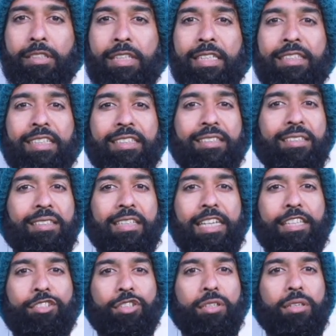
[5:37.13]
Then there's the
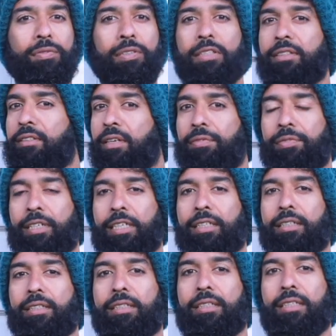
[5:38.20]
nature of his suffering.
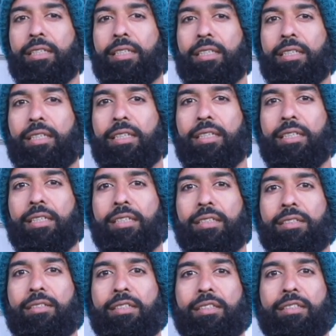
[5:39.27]

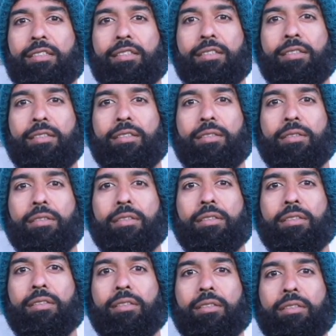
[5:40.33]
Jesus
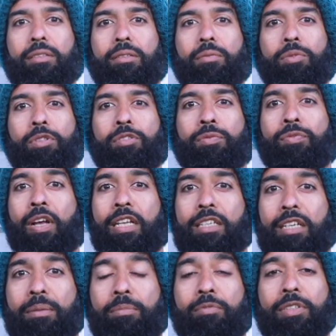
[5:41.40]
was
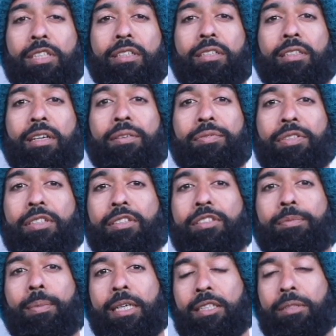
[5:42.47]
welcomed with
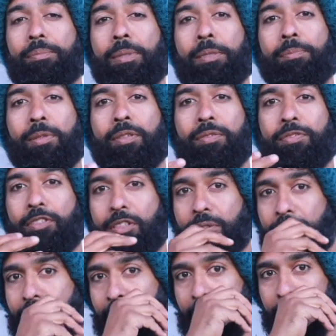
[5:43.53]
reverence by the people of
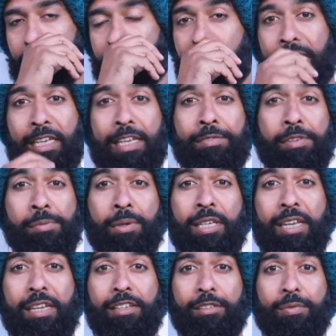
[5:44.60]
Jerusalem. They gave him a
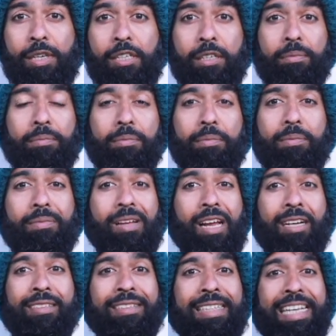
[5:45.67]
king's welcome.
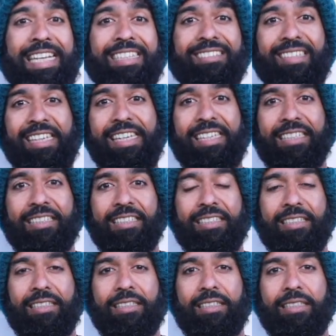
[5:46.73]
And days later,